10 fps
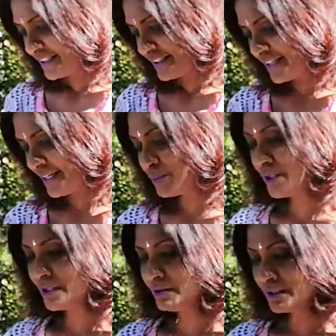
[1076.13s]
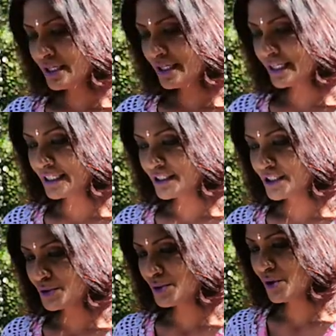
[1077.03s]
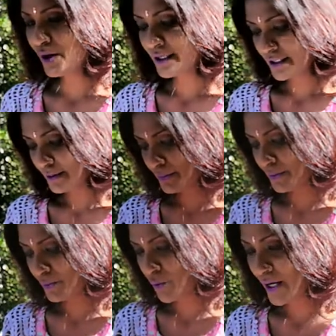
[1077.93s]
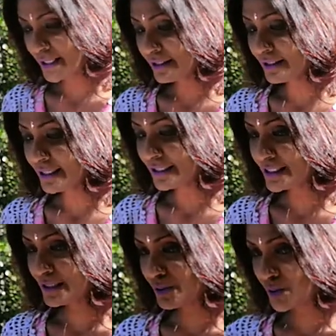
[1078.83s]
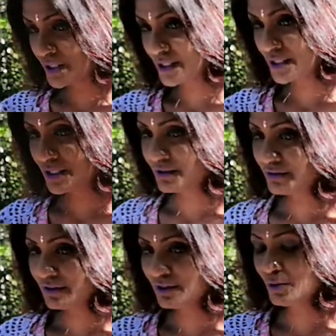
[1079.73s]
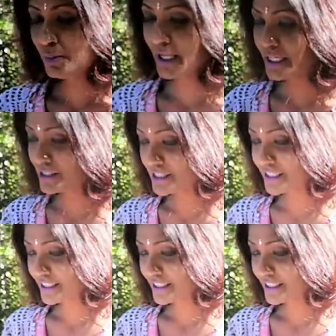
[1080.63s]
And we'll get to card number 1 that was, placed